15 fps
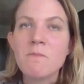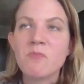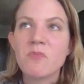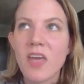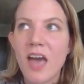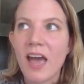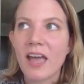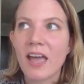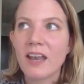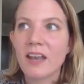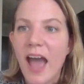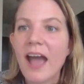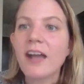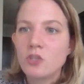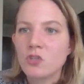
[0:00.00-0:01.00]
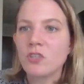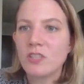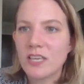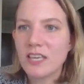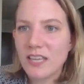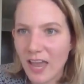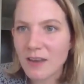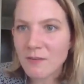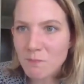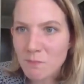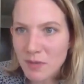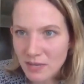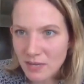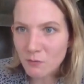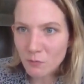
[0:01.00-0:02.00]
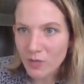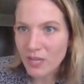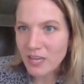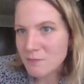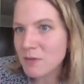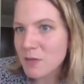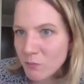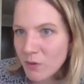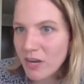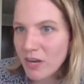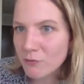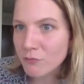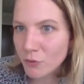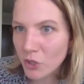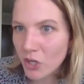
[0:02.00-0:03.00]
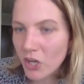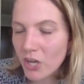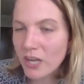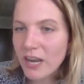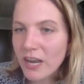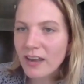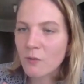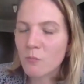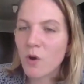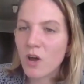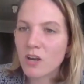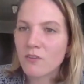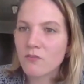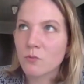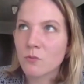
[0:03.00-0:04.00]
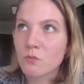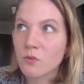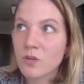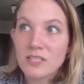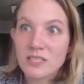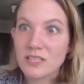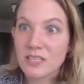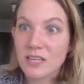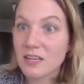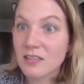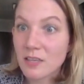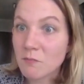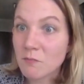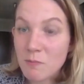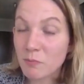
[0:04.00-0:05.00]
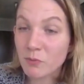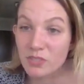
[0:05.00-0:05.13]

that actually can be we can be rid of for good and one of the reasons that i think people